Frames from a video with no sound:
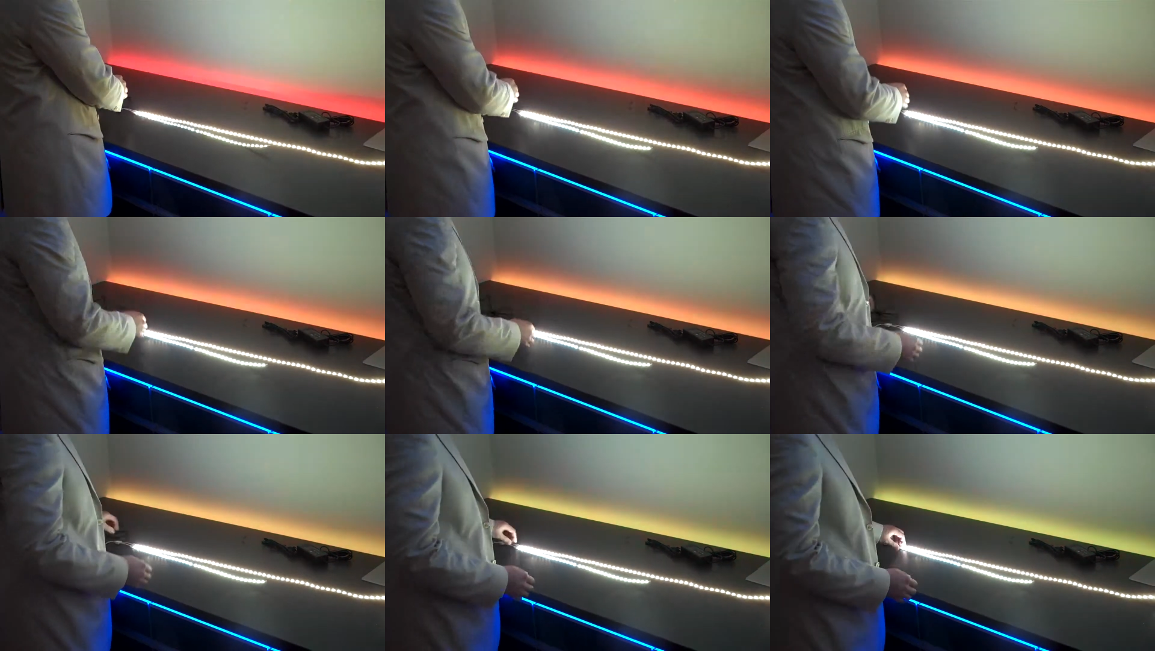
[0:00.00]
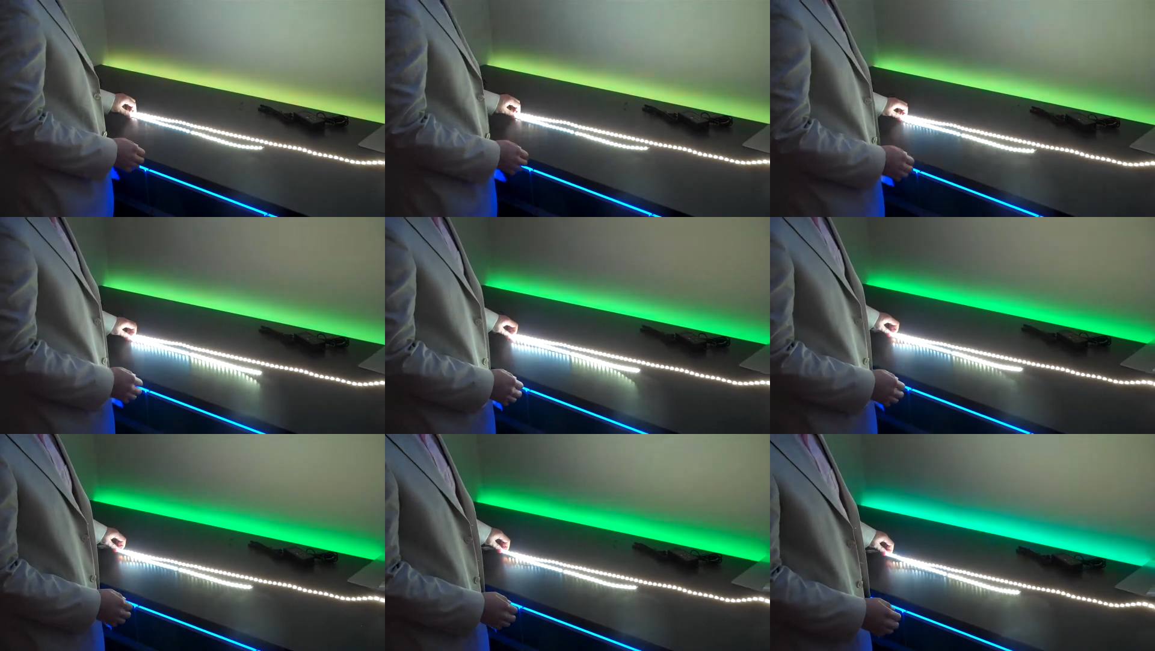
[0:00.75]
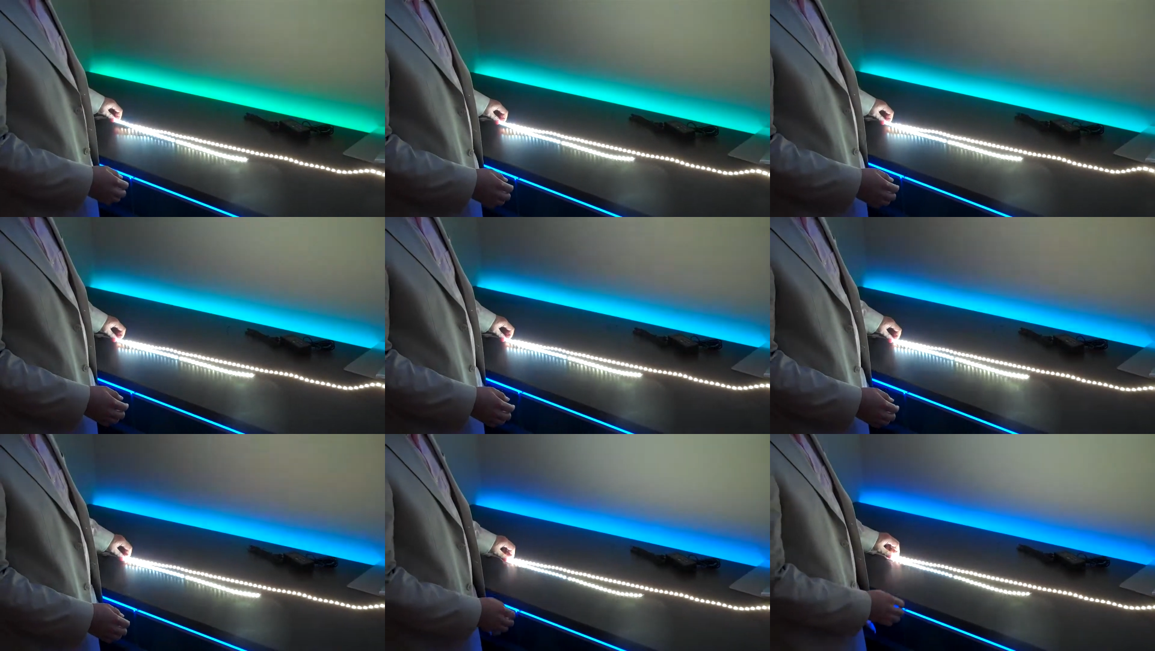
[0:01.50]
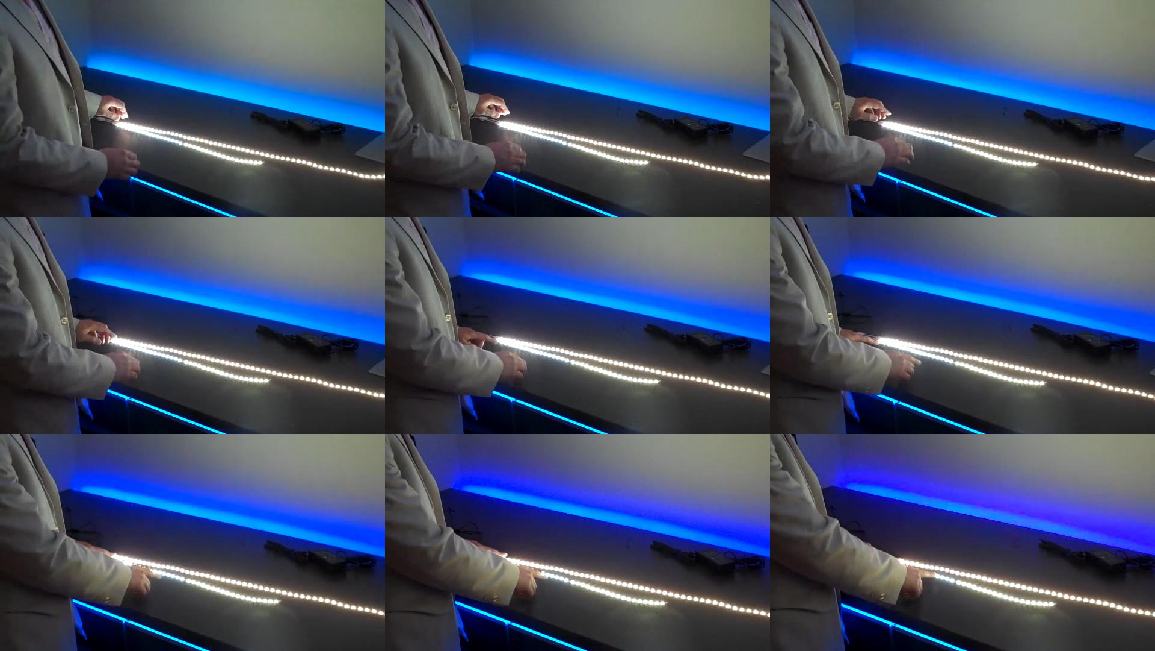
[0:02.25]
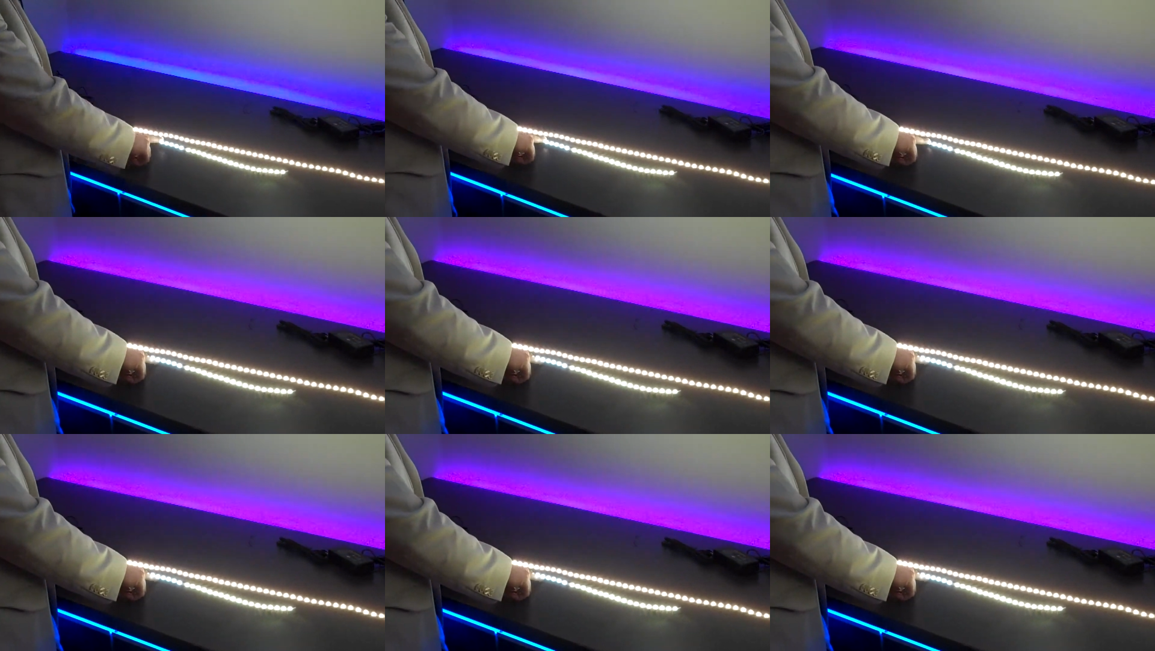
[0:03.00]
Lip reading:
(no speaker visible)